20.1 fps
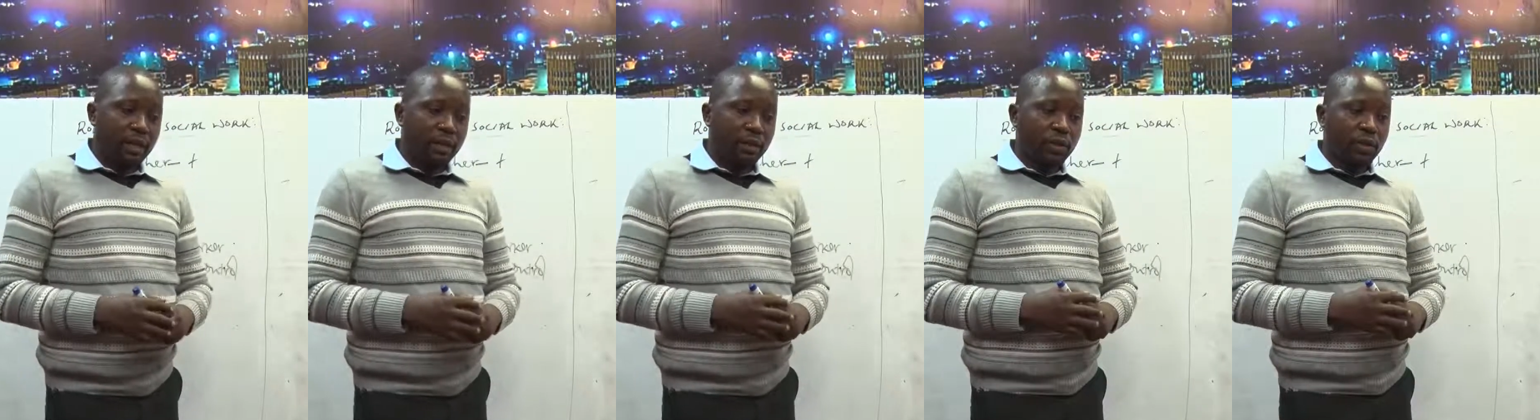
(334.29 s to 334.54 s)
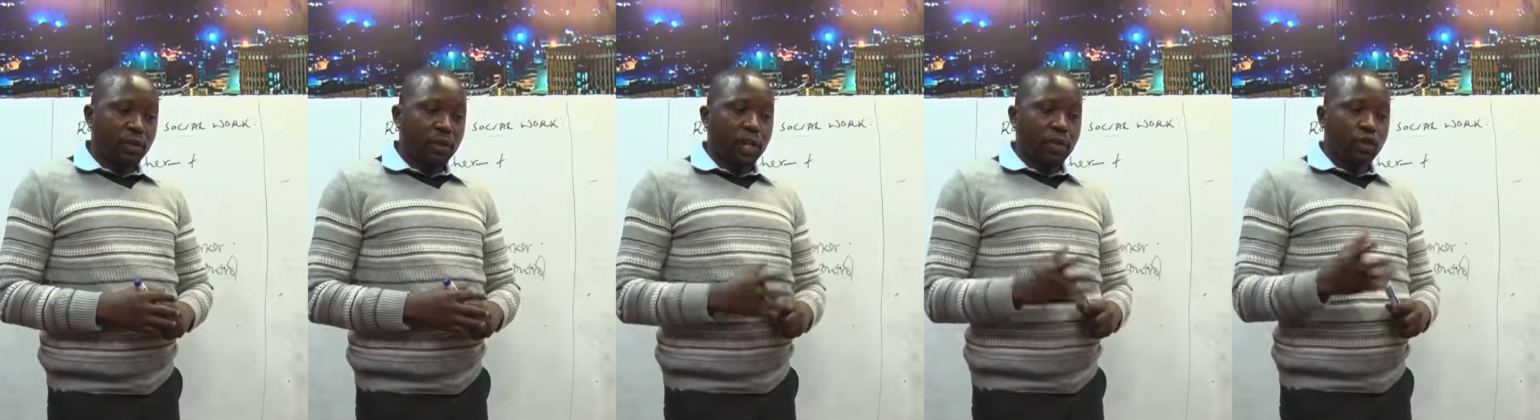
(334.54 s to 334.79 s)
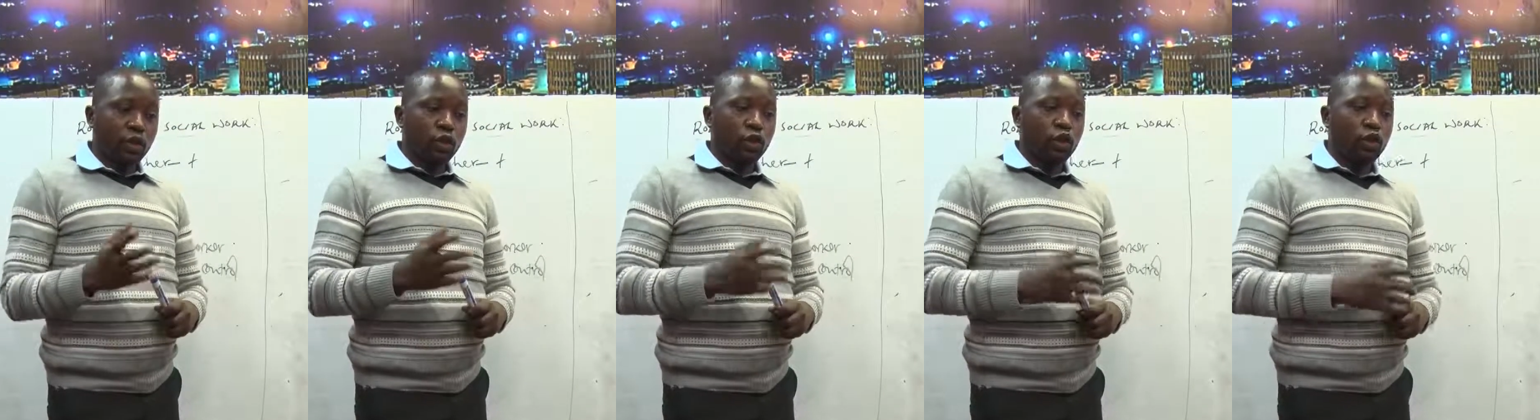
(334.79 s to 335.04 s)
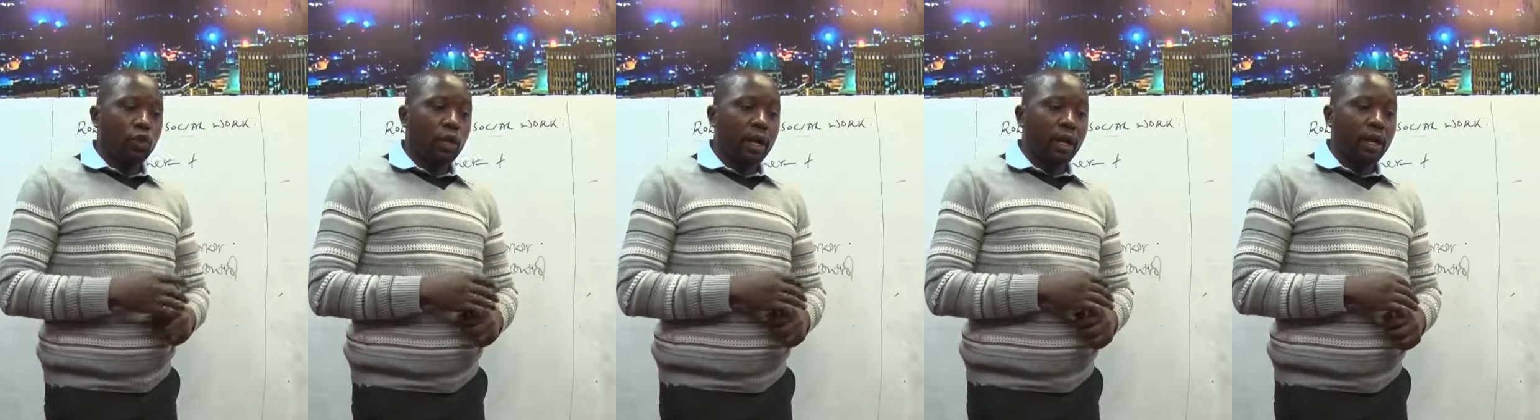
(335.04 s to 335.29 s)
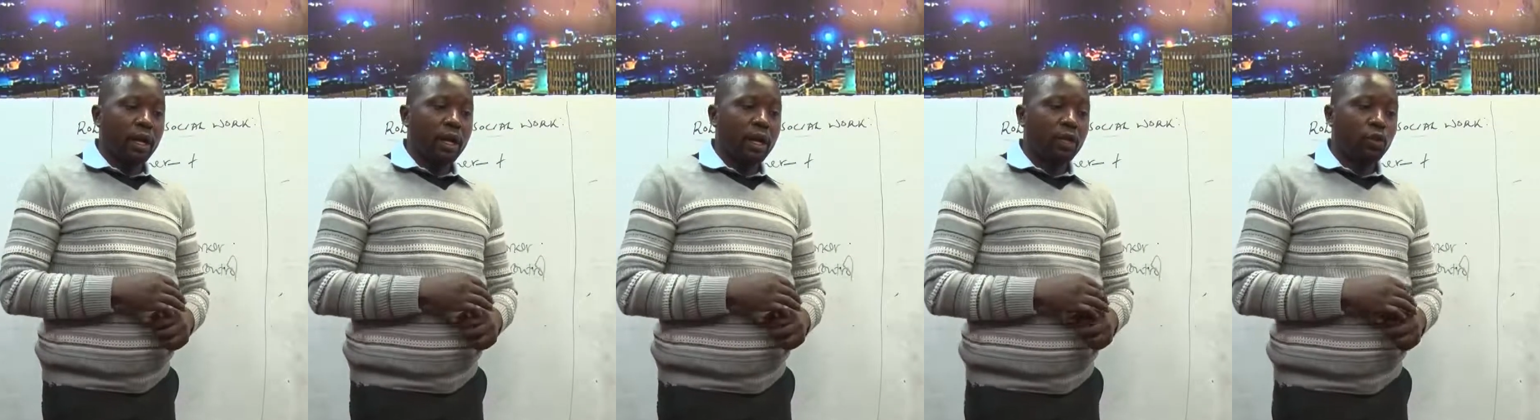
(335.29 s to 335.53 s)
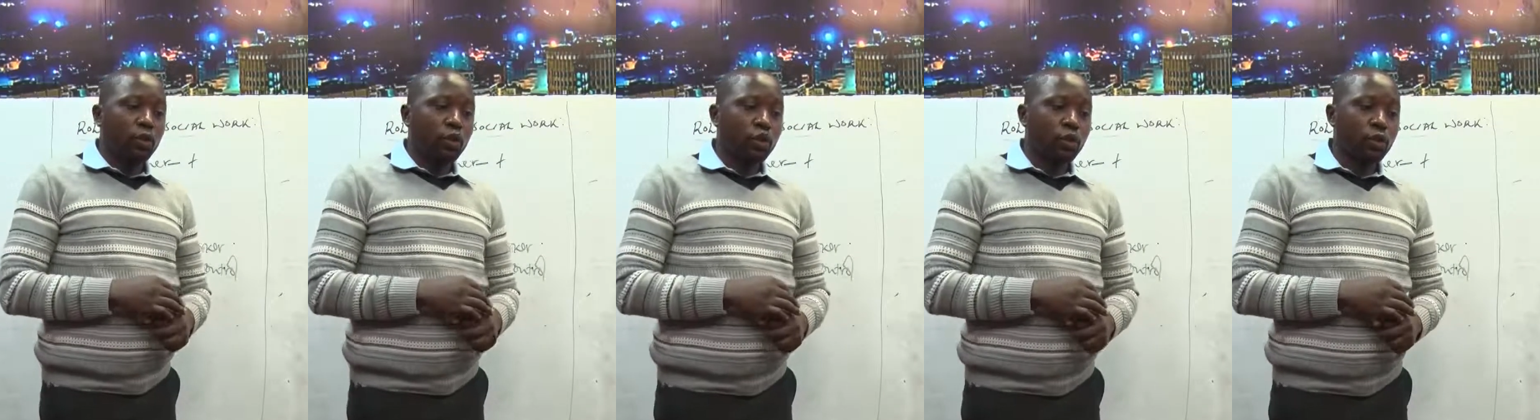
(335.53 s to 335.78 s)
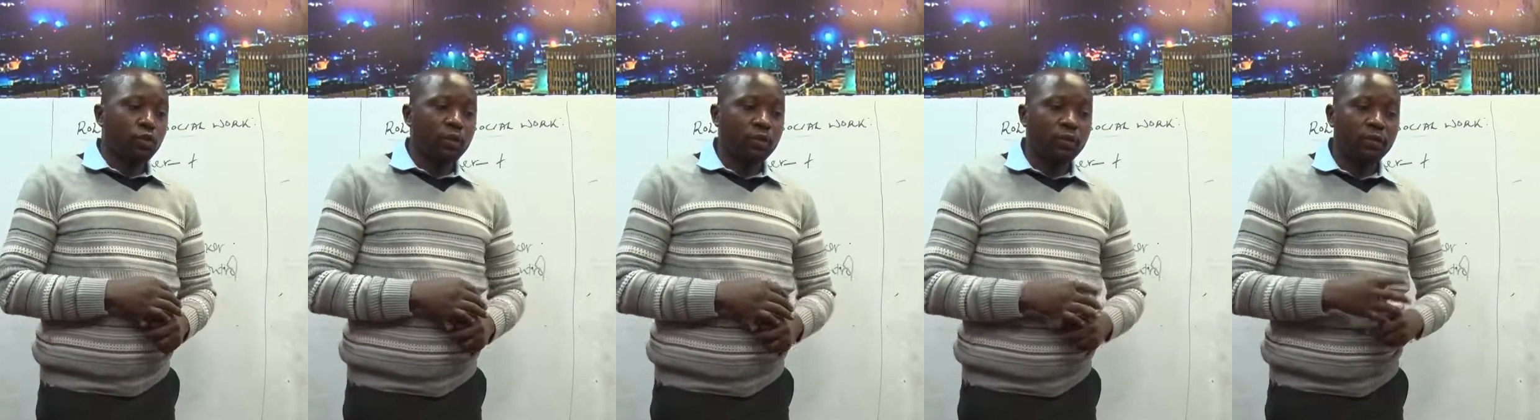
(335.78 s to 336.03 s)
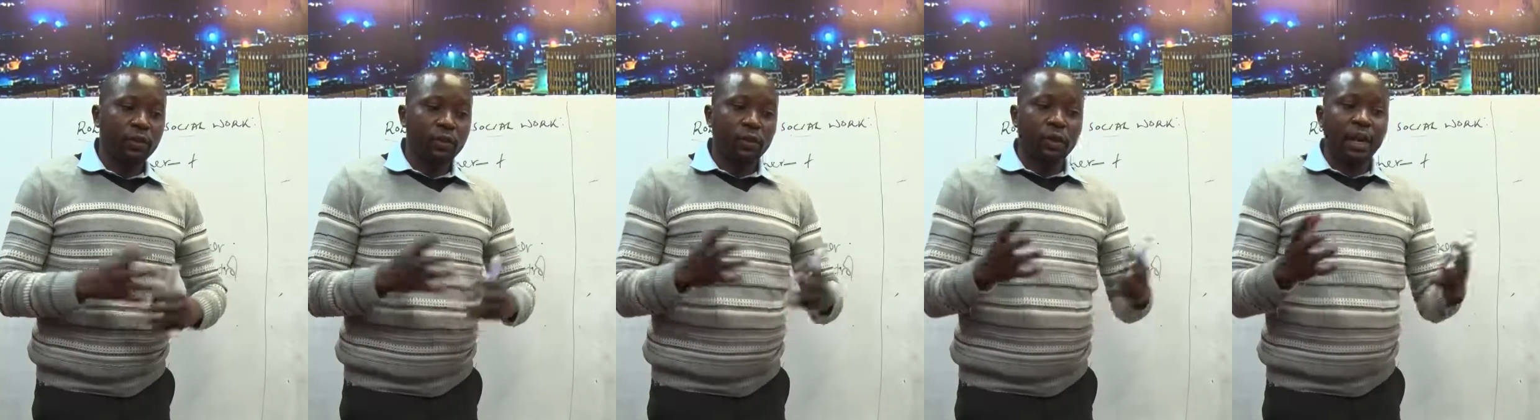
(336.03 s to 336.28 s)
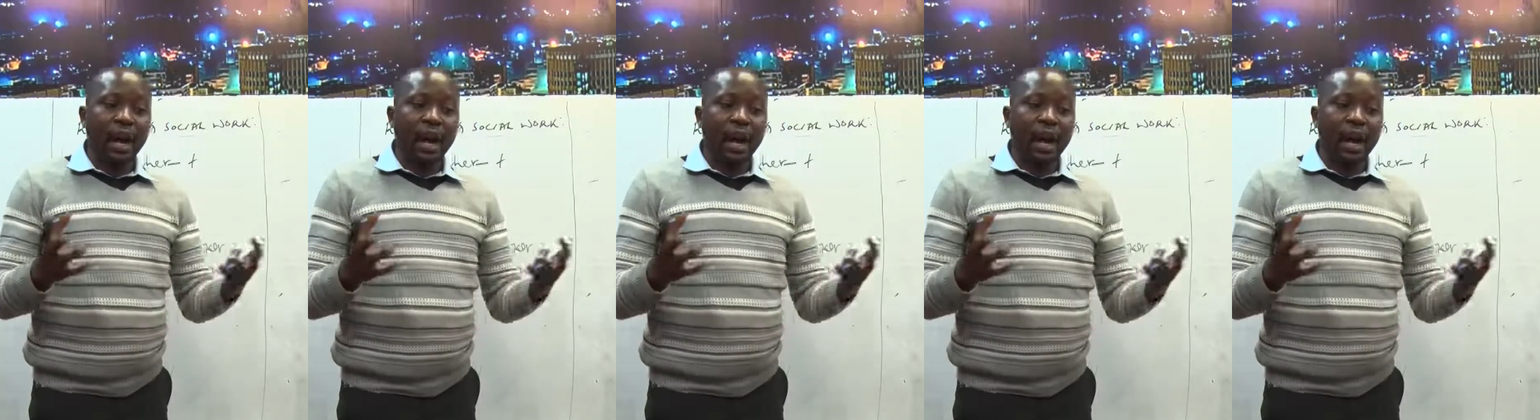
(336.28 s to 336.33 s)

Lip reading: So a social worker can also be viewed